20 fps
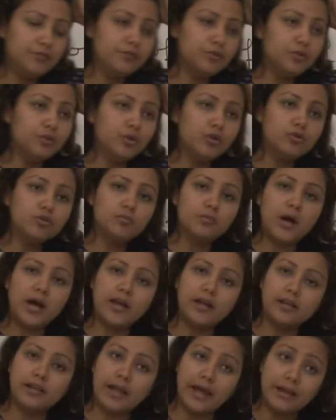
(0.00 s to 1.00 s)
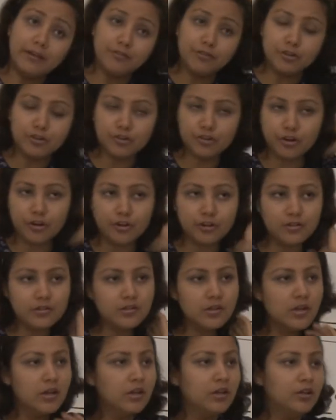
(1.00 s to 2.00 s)
if you go to buy a life insurance,
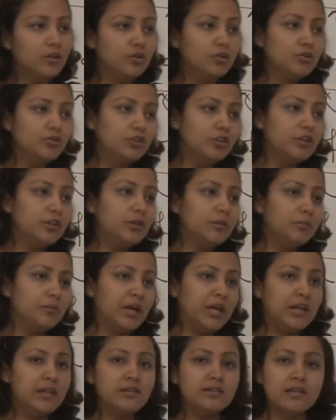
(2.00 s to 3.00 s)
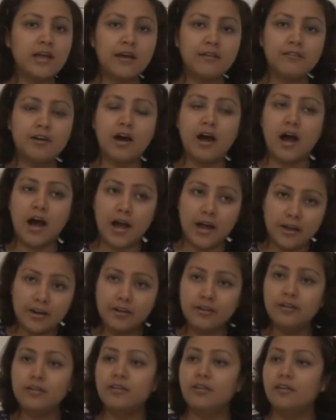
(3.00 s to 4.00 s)
usually the males have a
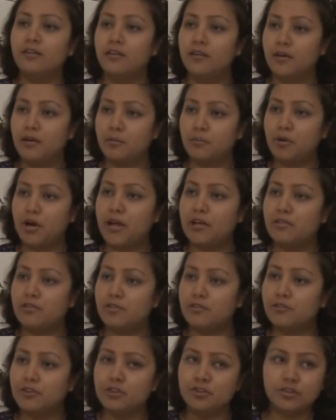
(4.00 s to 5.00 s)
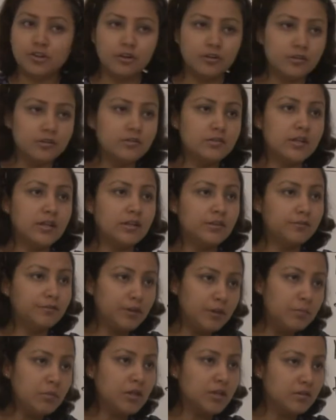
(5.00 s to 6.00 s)
higher price of insurance than the
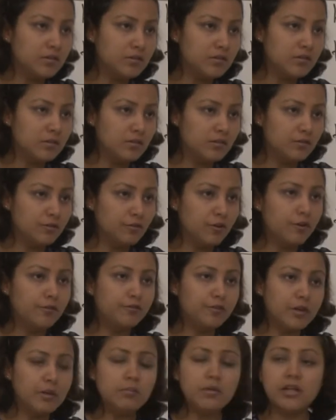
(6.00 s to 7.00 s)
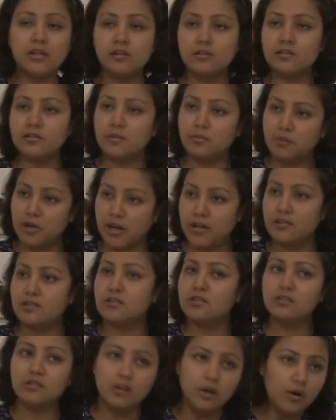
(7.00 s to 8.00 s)
females. For females, the price
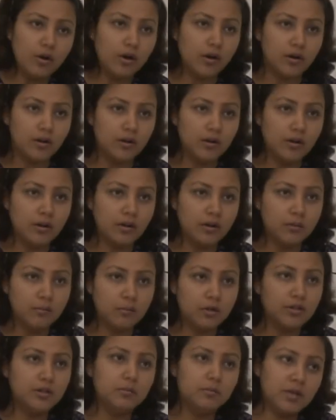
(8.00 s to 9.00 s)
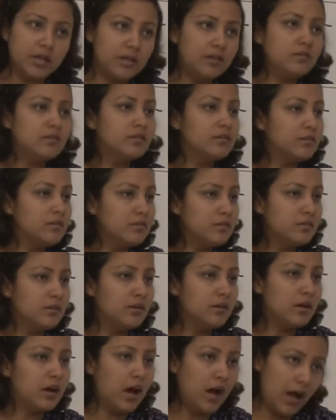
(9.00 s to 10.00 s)
is lower, but the males it is
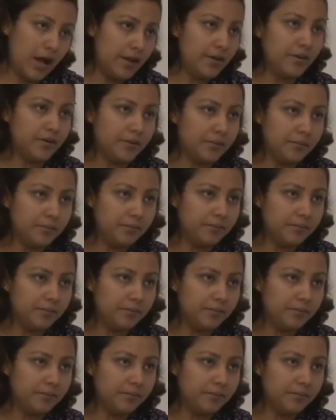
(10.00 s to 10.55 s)
higher.